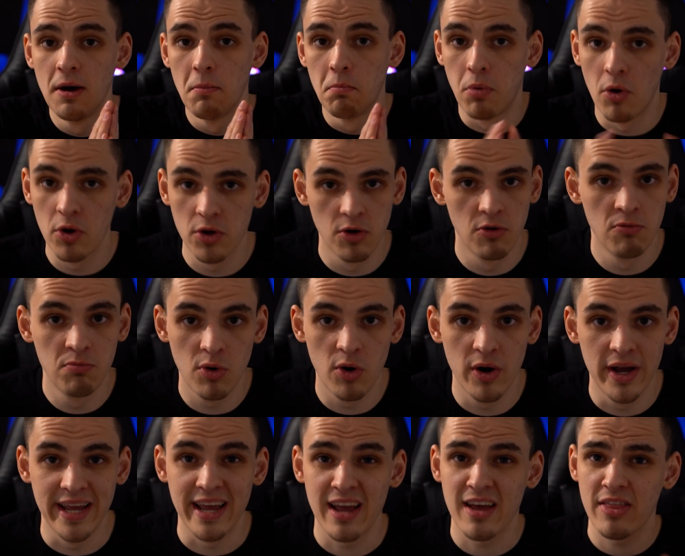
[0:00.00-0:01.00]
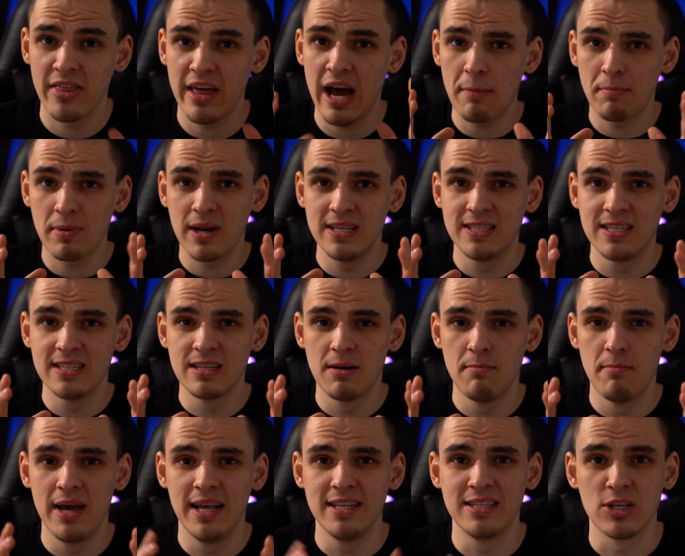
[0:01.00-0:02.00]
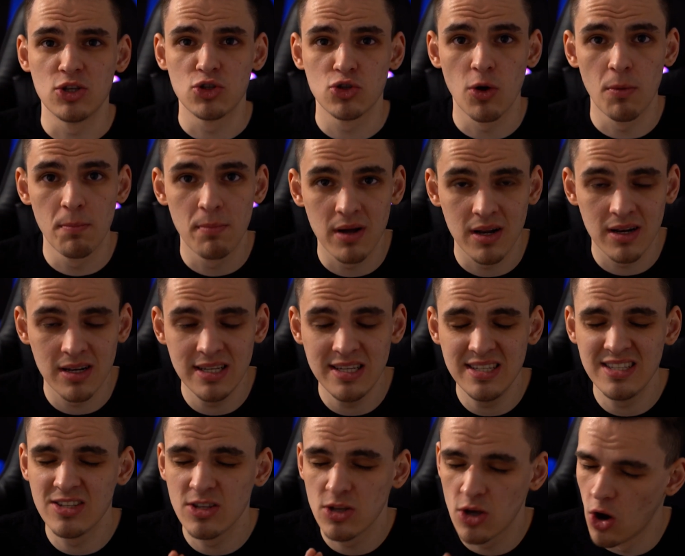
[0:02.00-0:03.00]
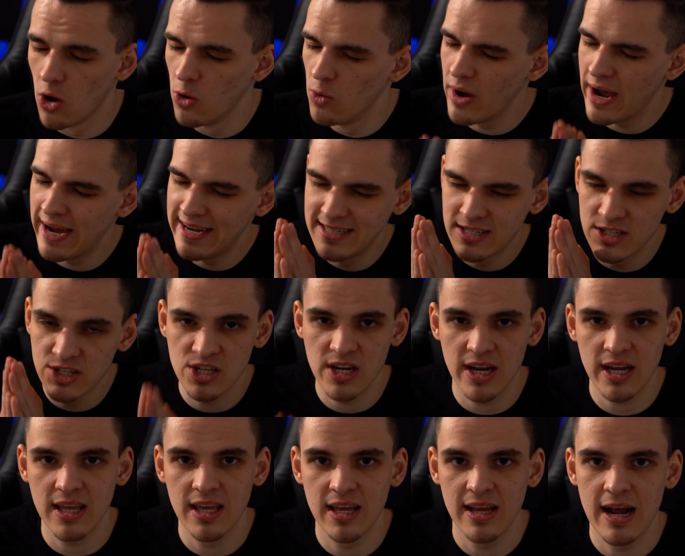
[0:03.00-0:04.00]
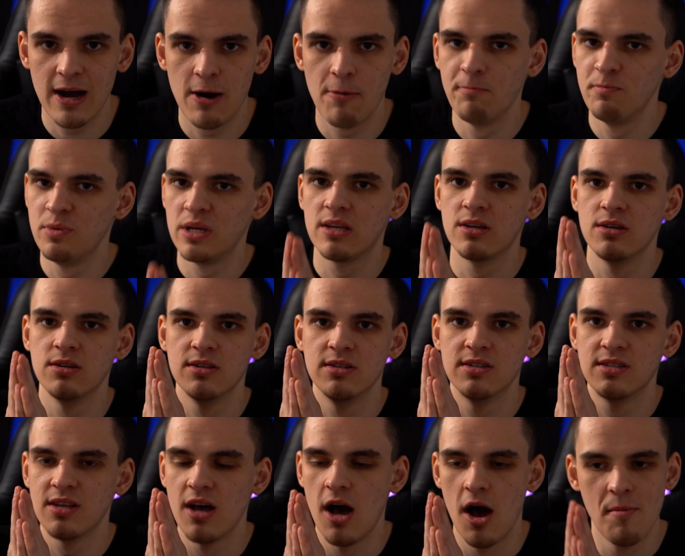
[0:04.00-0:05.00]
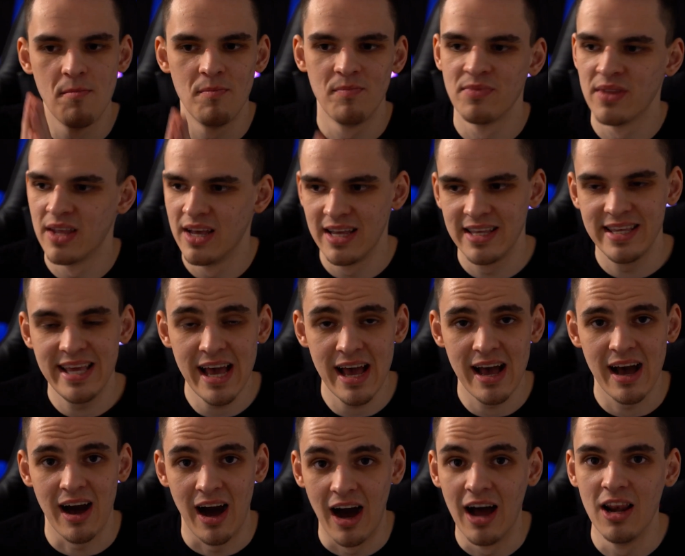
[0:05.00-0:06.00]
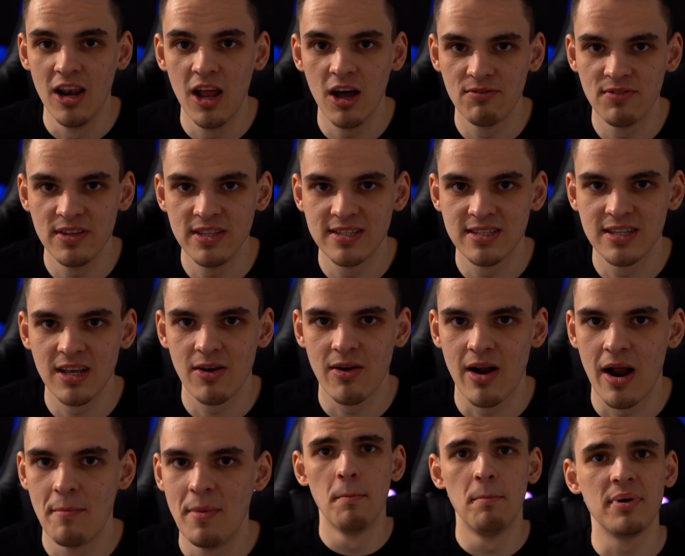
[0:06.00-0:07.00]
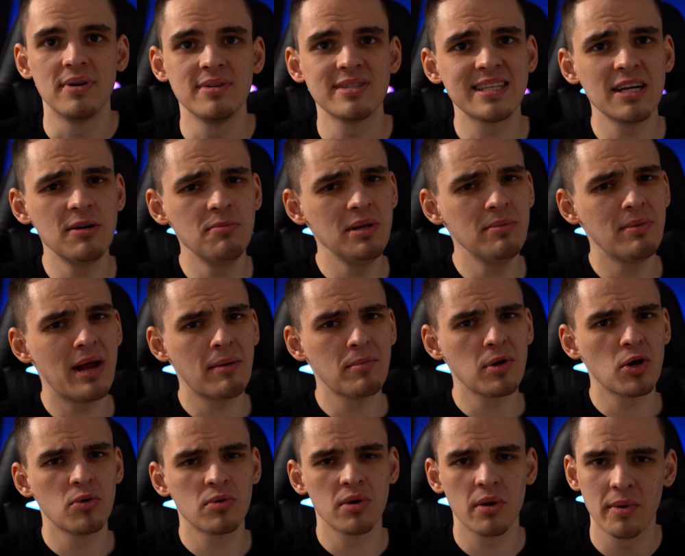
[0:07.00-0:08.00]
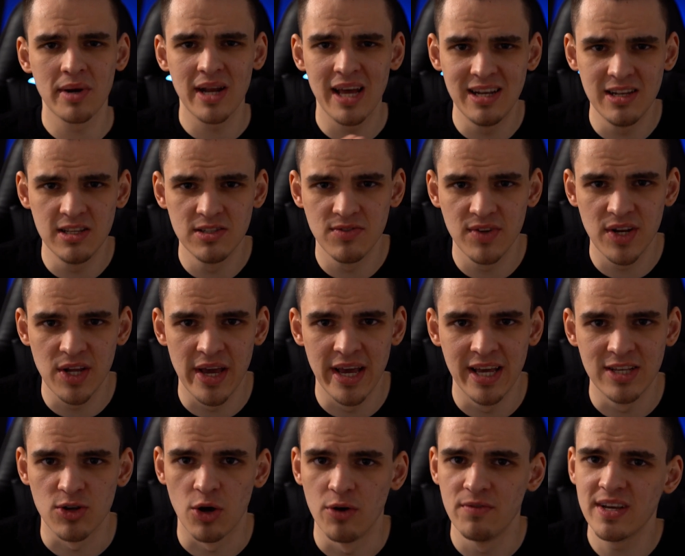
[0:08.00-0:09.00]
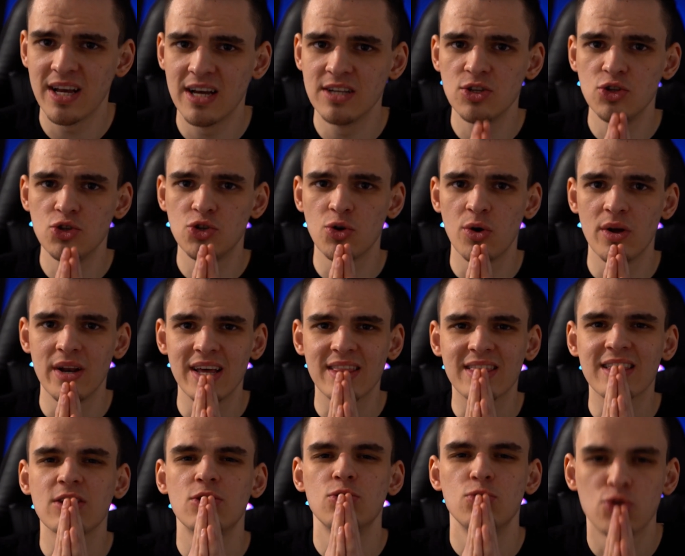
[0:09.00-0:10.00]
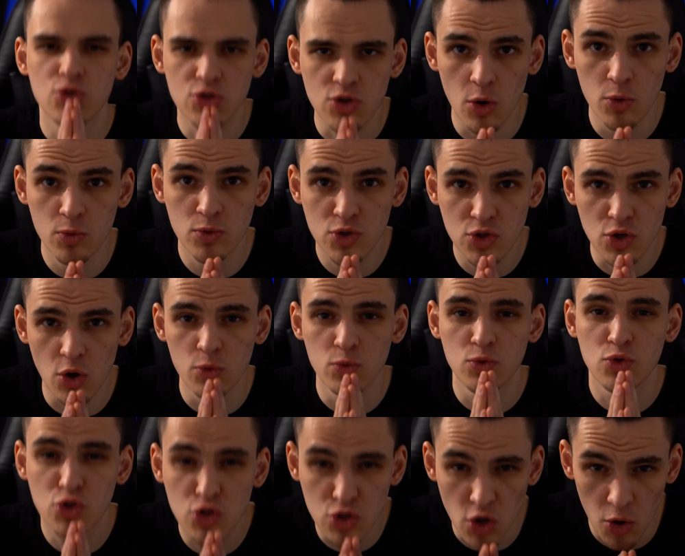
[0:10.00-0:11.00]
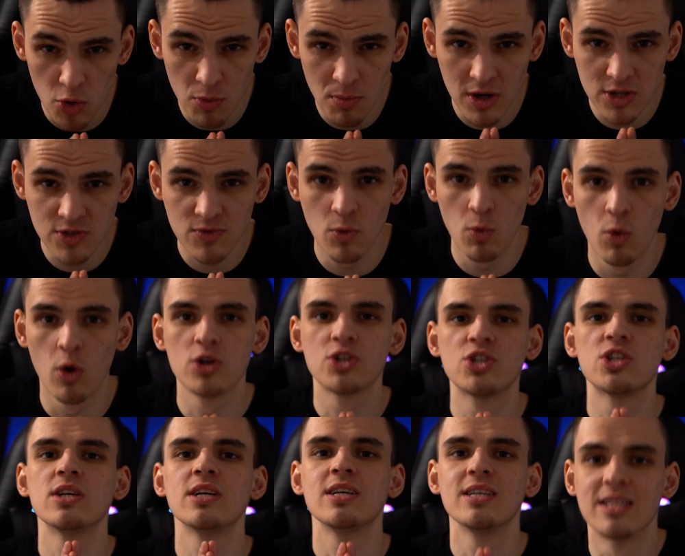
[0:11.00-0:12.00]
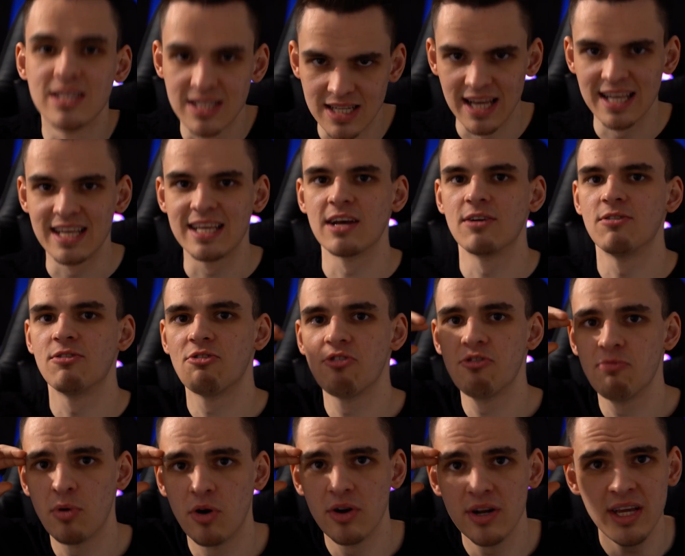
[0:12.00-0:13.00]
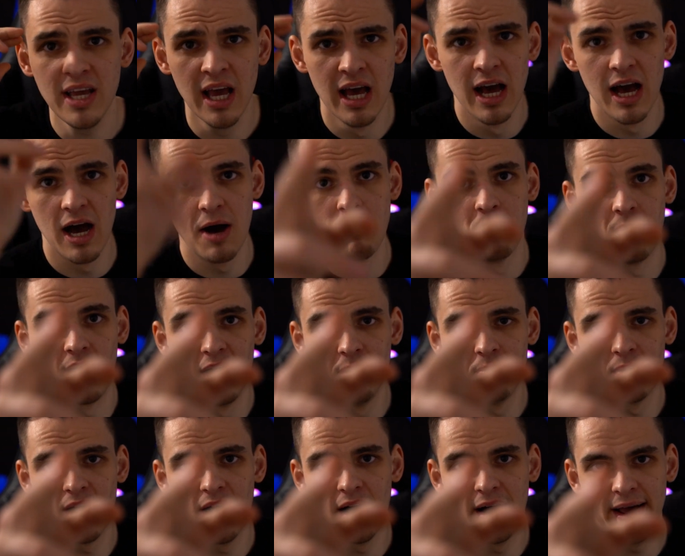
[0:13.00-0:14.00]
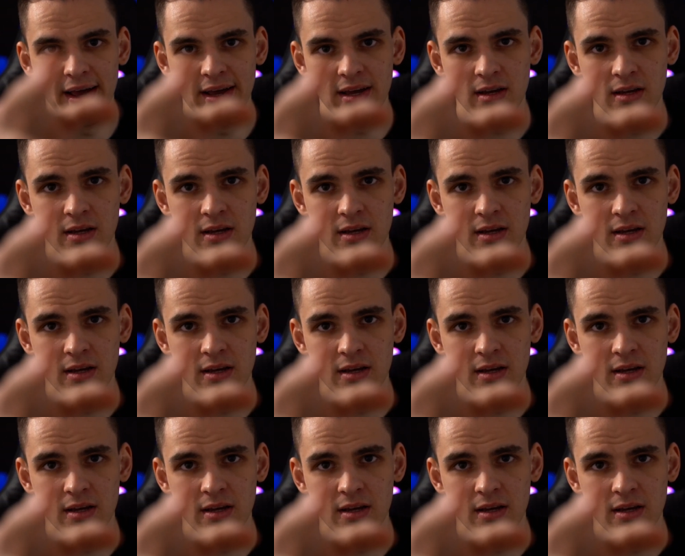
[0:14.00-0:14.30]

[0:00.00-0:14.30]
boy oh boy, that place is amazing. So please go and check it out because yeah, I love Instagram. But instead of me blabbing on, I'm going to end this video here. So I hope you guys enjoyed it. Thank you so much for watching. Take care everybody, and bye bye.